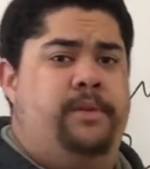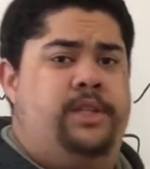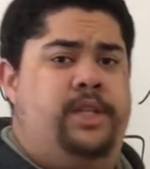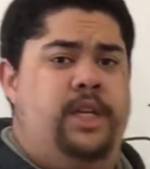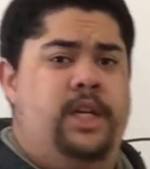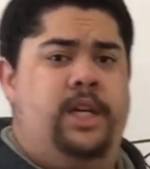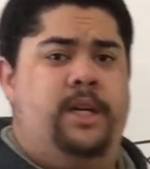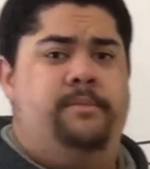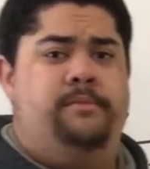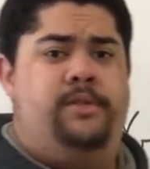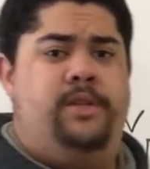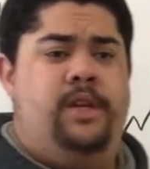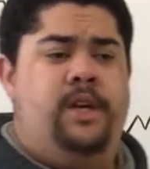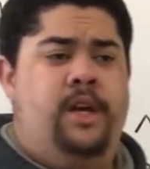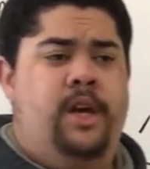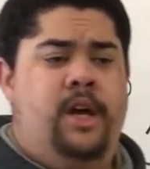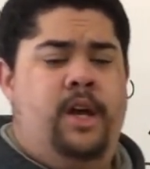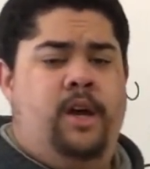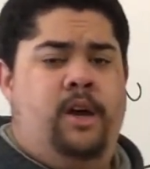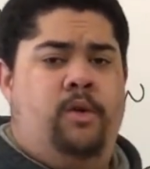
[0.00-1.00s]
teams
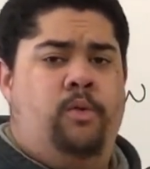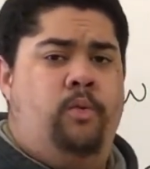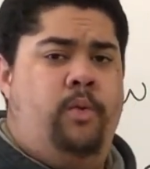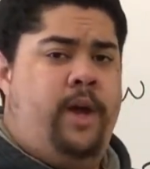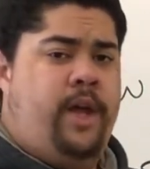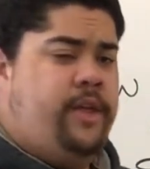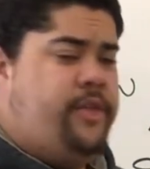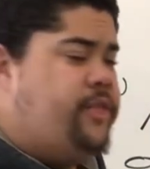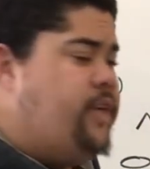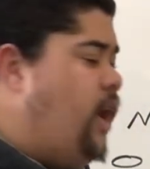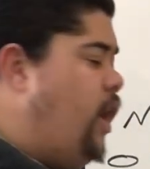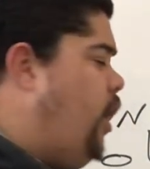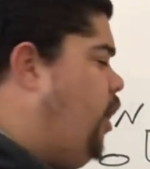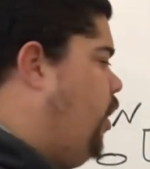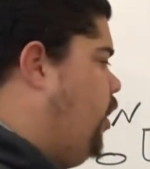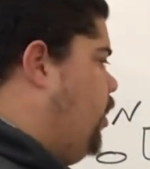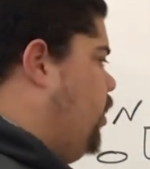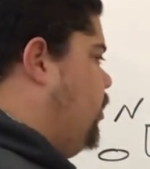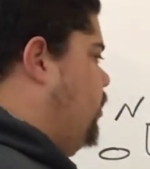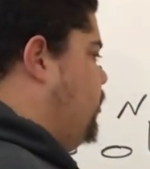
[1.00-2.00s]
with
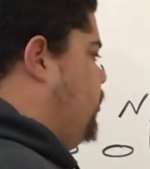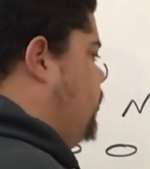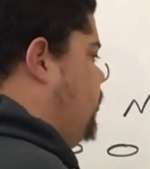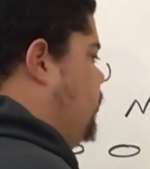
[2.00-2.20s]
our